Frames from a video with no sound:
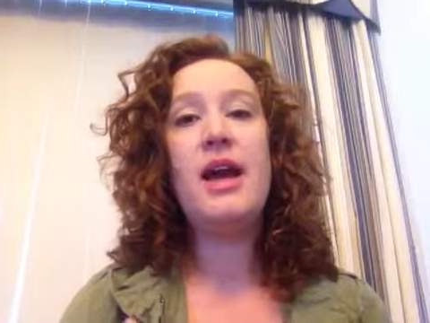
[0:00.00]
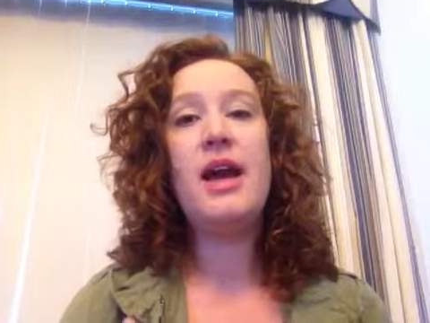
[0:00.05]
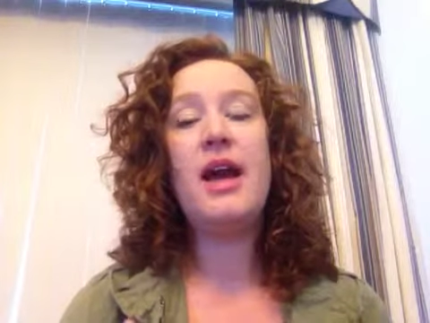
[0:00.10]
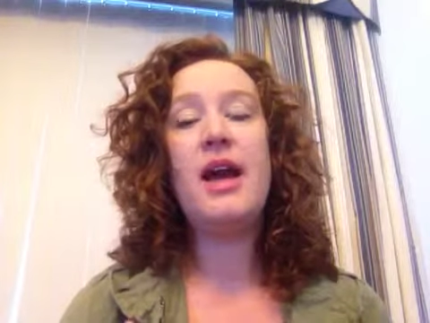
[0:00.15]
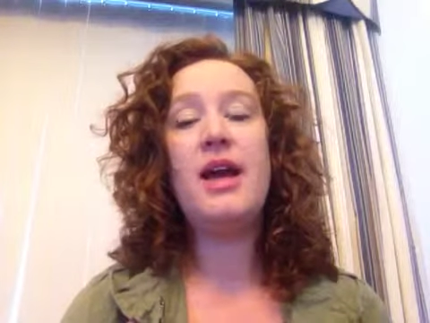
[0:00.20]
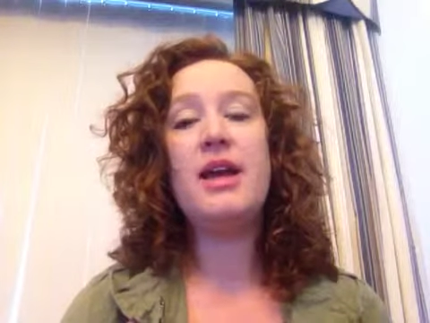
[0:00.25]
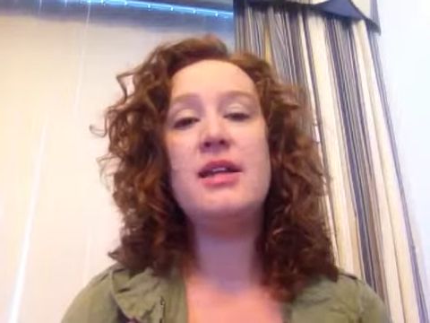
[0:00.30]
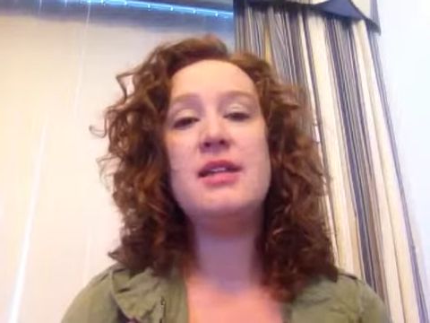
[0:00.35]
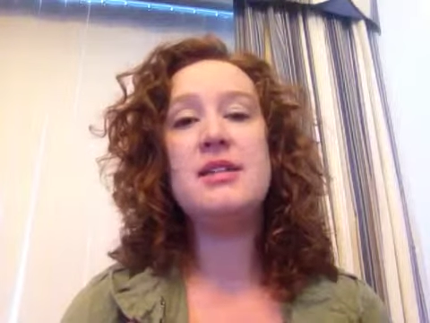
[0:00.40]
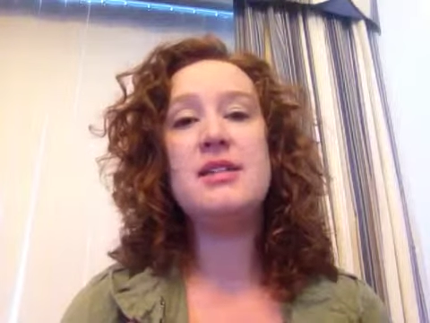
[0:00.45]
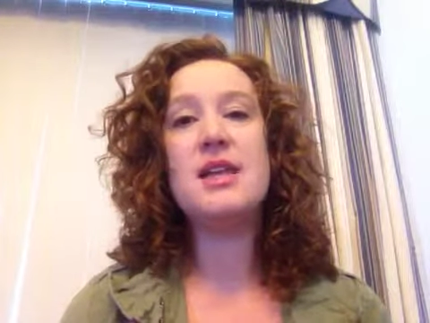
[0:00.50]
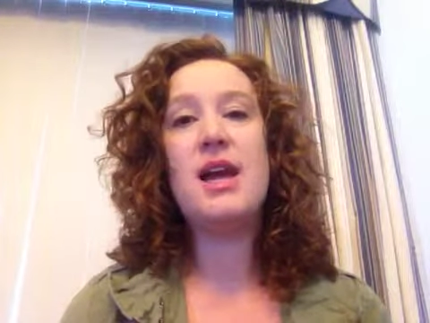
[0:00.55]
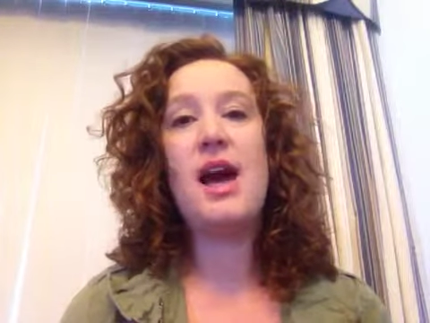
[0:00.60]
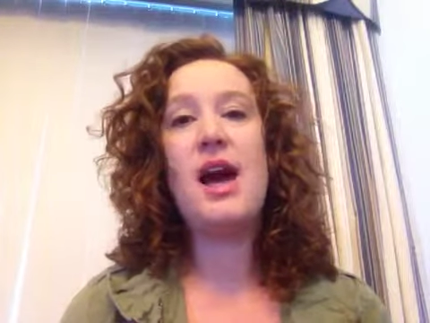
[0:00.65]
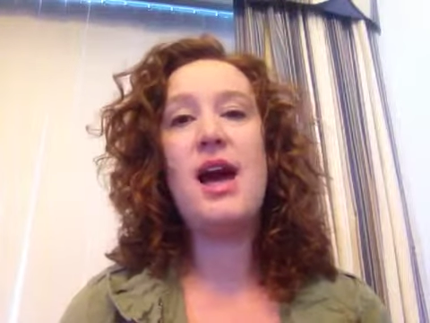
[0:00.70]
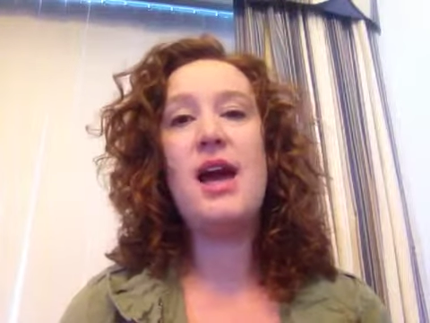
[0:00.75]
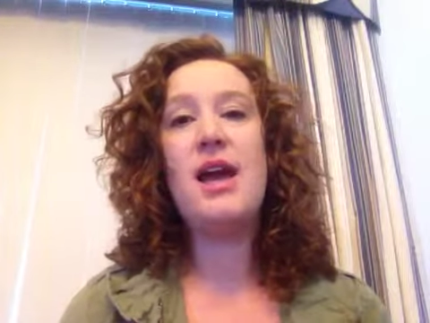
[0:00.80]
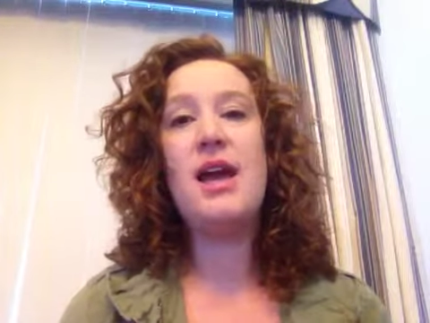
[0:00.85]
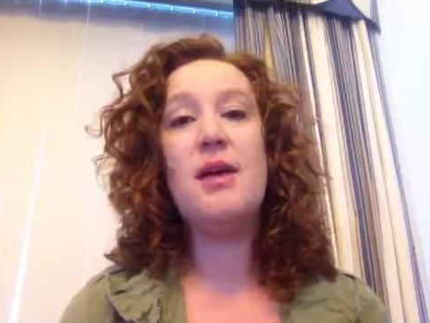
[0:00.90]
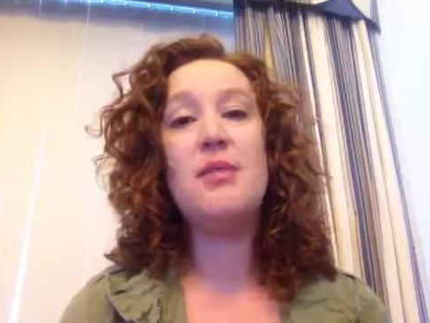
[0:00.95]
and
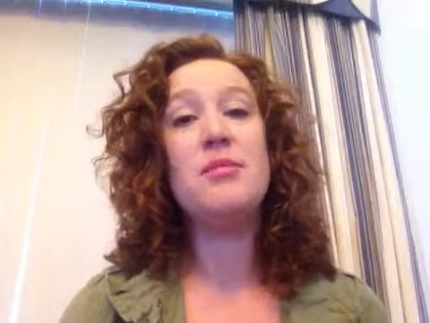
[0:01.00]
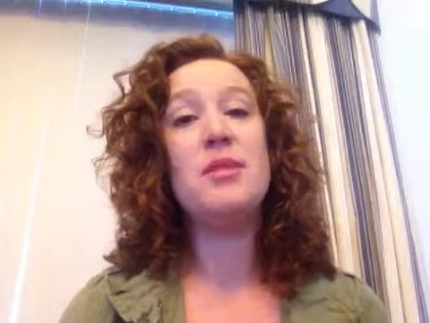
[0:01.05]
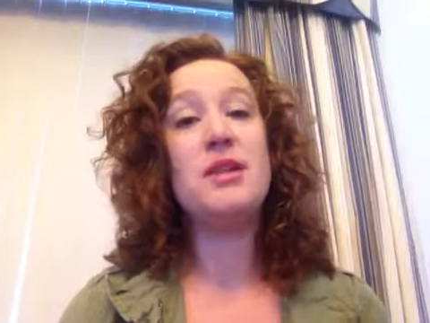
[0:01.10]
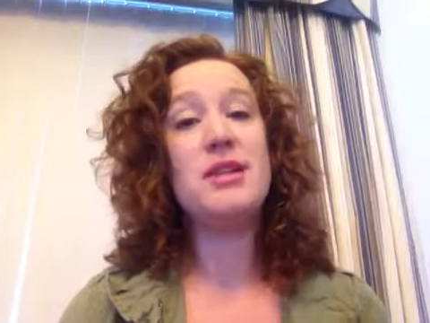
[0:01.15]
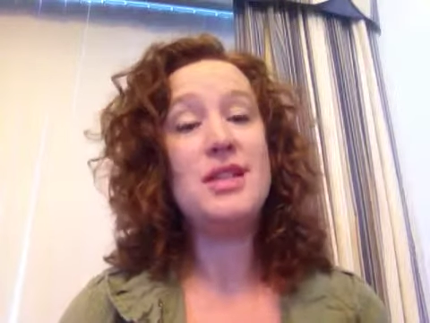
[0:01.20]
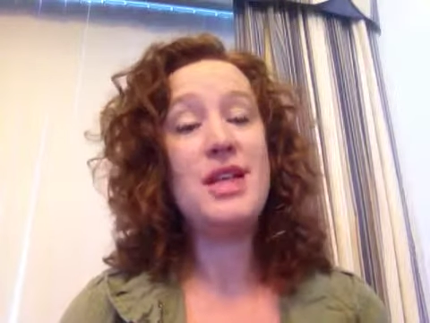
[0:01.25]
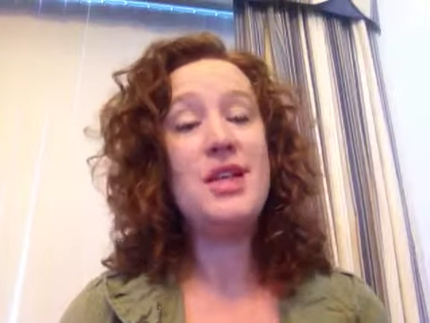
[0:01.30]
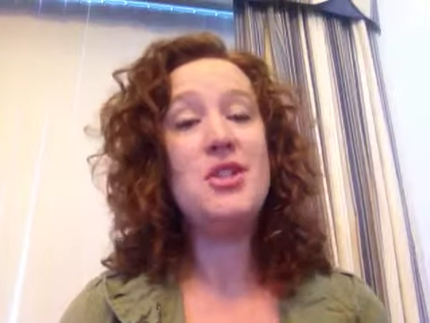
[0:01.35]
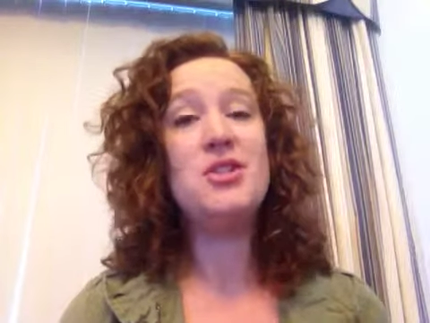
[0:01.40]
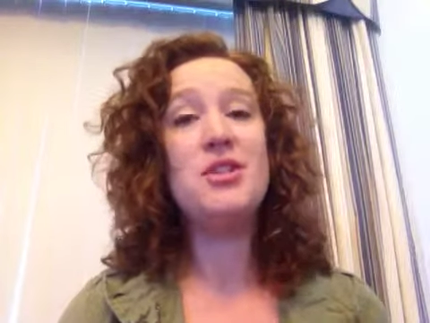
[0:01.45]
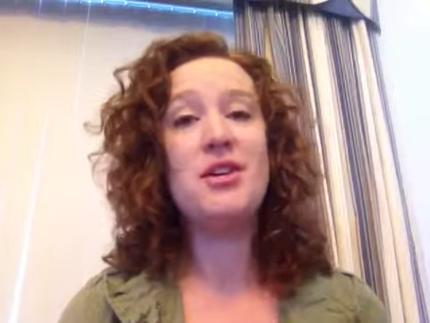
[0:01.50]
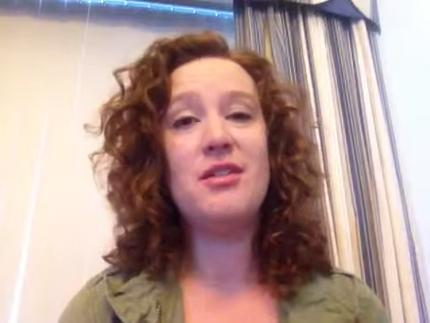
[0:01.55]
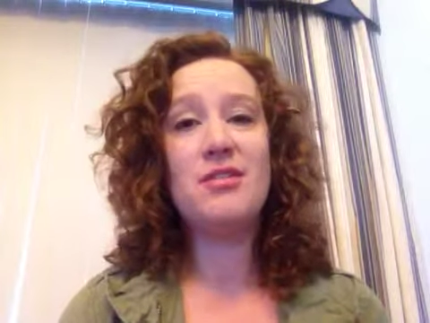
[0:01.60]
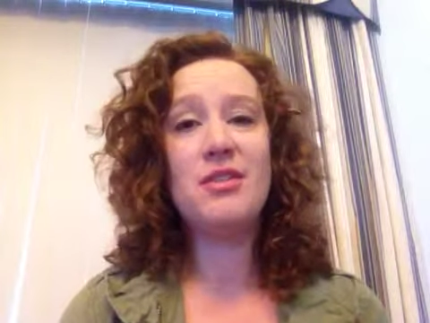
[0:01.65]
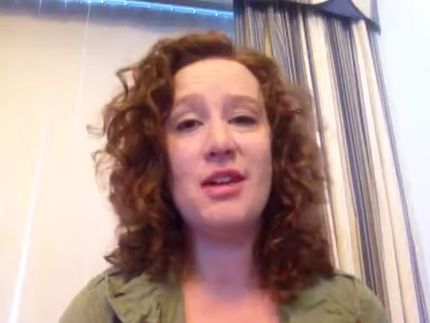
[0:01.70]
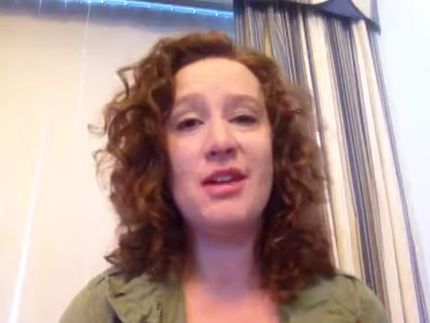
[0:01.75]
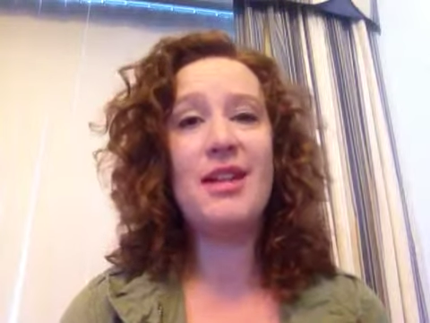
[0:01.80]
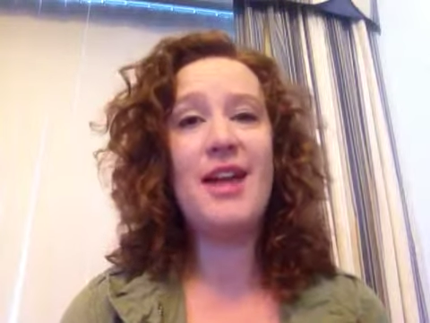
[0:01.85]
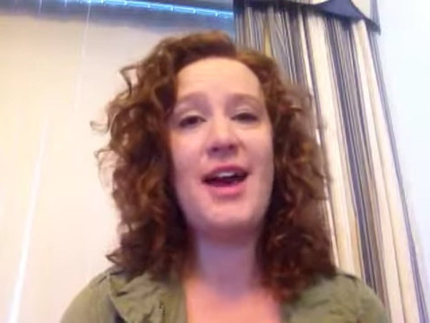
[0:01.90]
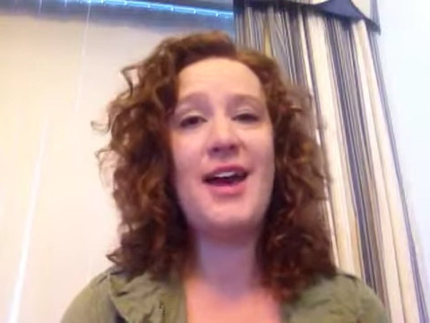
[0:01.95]
I am the teacher
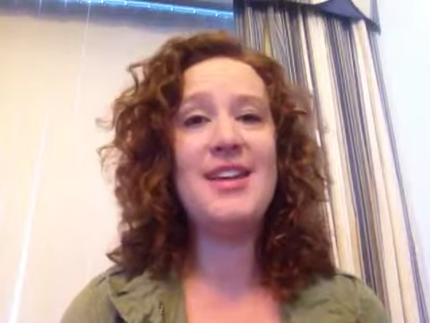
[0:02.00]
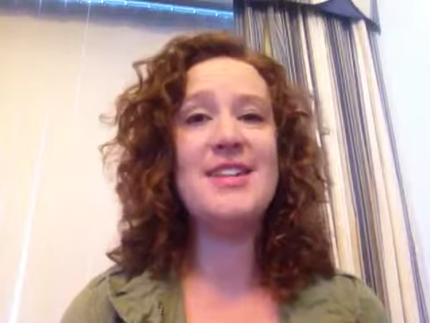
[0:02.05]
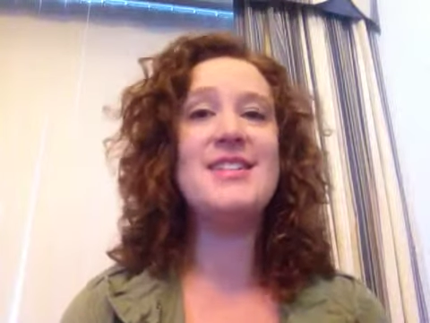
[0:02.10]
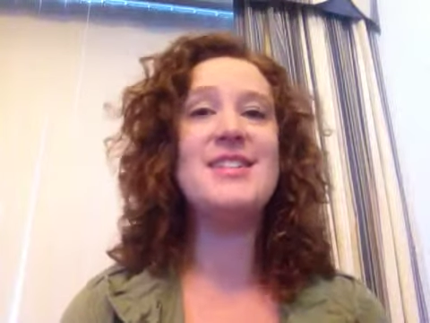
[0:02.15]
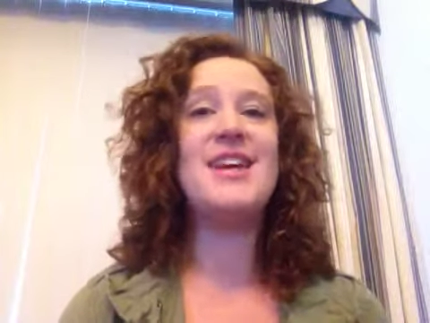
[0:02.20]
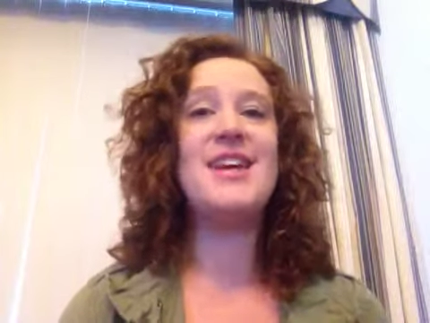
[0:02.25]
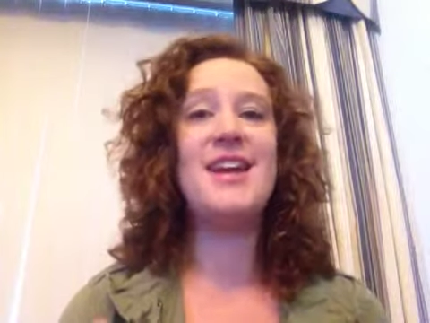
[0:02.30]
of the class,